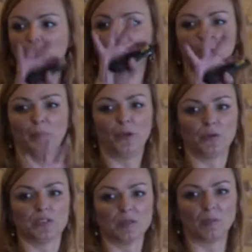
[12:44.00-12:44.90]
They'll
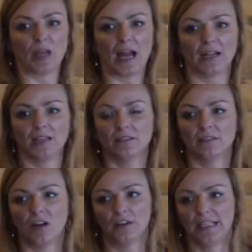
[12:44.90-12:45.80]
post a blog
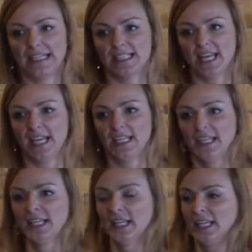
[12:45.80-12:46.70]
on
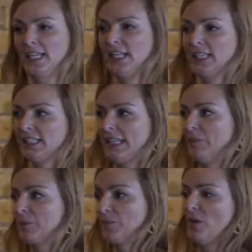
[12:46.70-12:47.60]
LinkedIn,
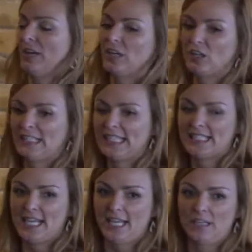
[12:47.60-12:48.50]
then promote it on
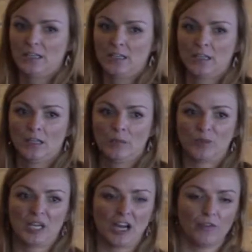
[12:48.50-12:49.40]
LinkedIn,
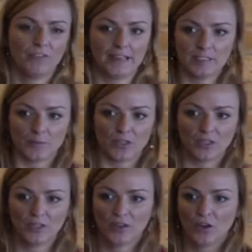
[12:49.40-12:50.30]
but not on Facebook
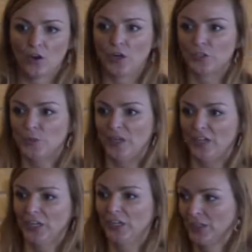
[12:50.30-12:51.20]
or on
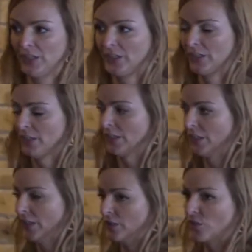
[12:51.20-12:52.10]
Twitter.
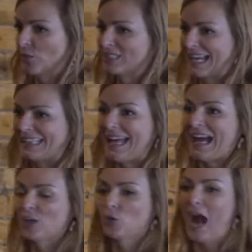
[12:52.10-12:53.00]
It's almost like
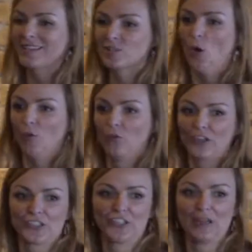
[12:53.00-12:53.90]
that
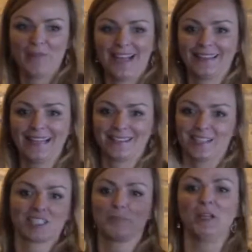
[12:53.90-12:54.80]
crossover is gonna make things
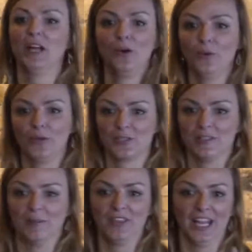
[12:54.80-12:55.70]
explode or
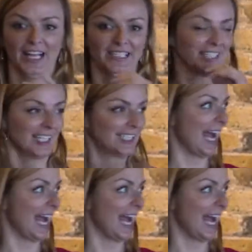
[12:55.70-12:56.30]
something. It's like